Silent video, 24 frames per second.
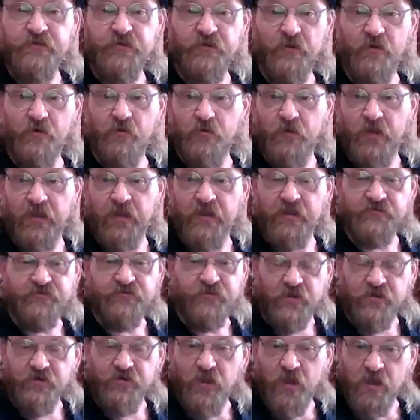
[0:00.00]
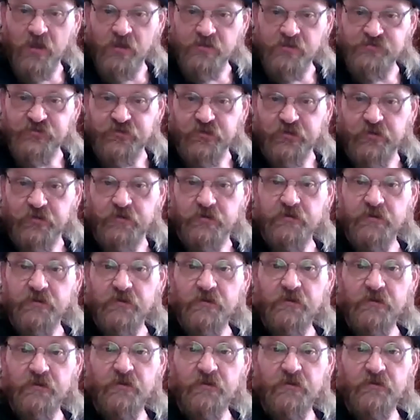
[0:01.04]
pain, anti-nausea,
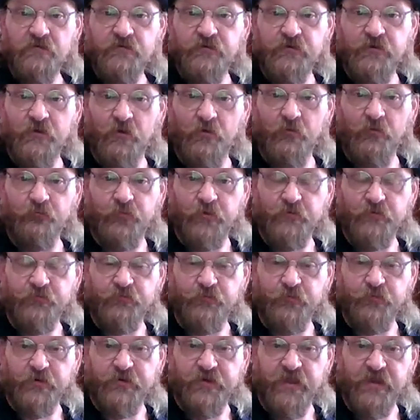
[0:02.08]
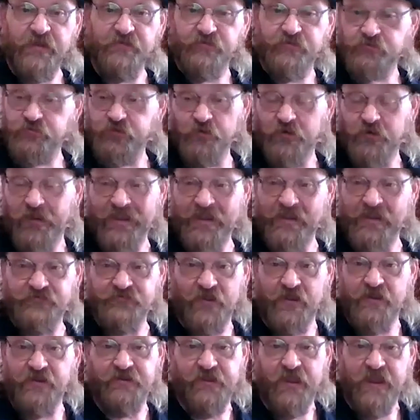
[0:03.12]
for cancer, dude,
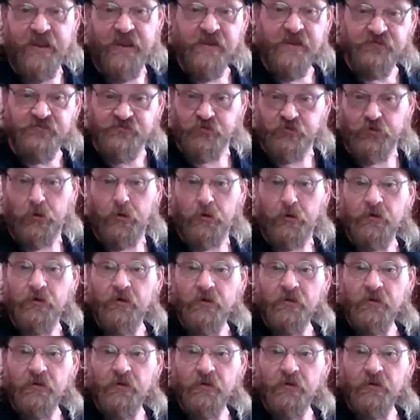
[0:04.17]
anti-cancer,